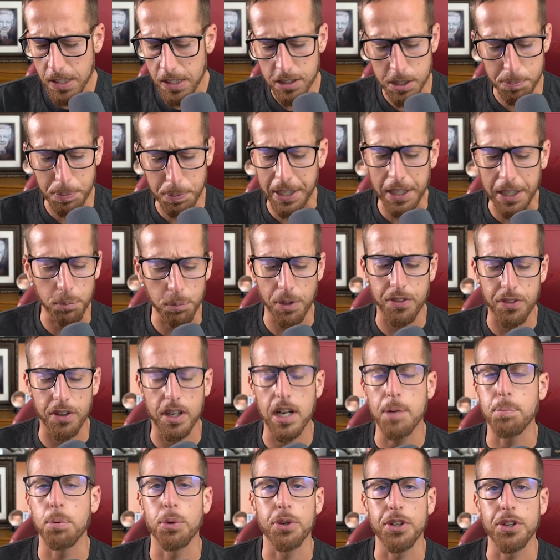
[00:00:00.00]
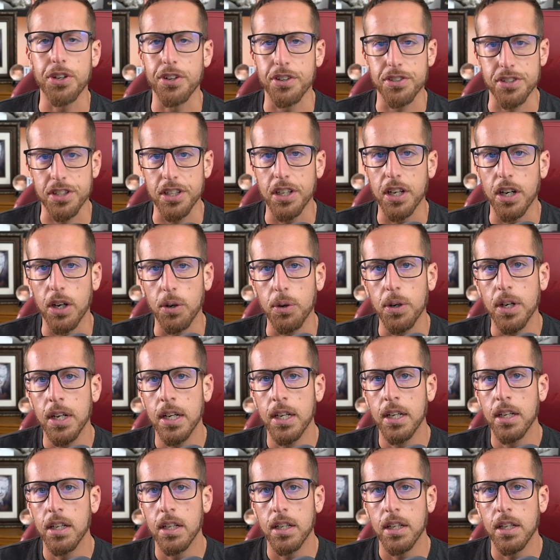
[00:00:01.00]
to begin with a couple years ago
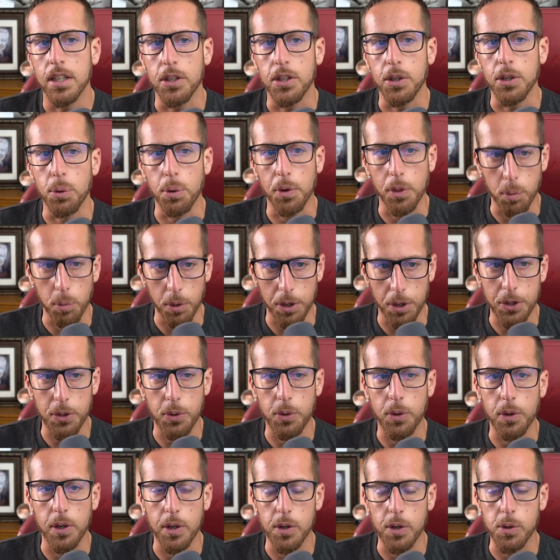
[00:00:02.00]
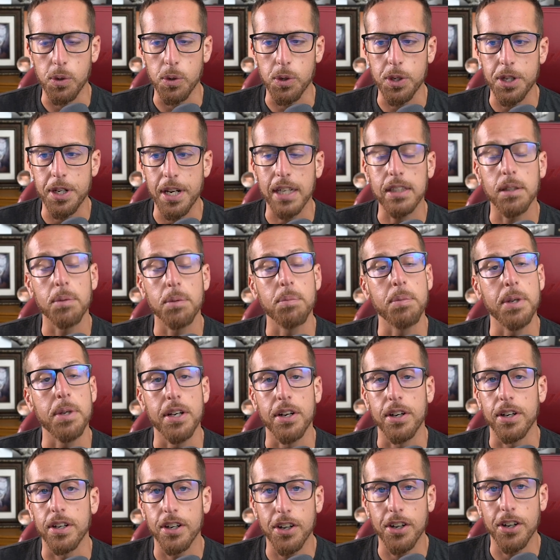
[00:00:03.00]
you were the one who who connected me
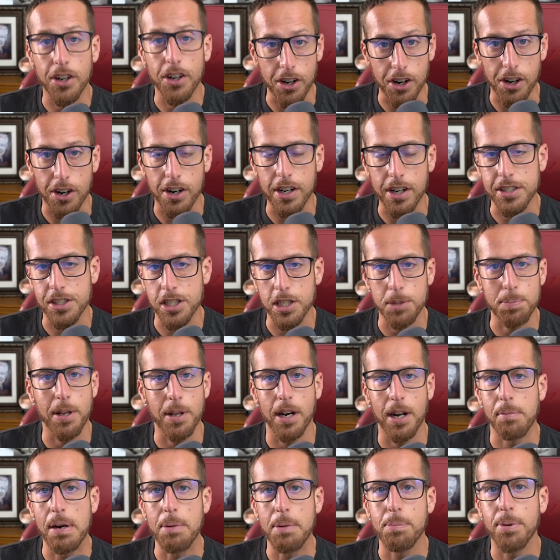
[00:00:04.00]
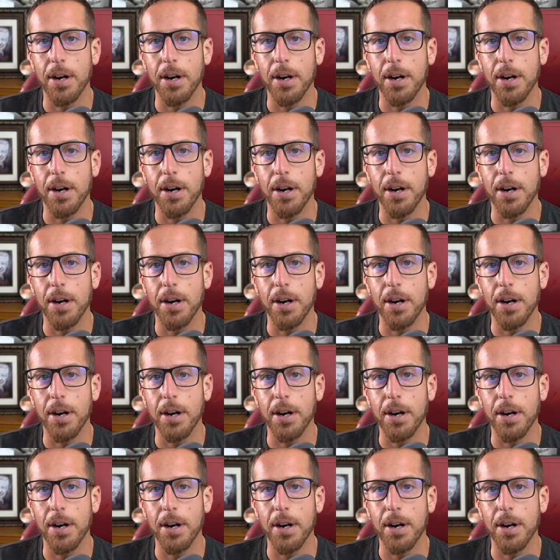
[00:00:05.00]
to her, and she's been on my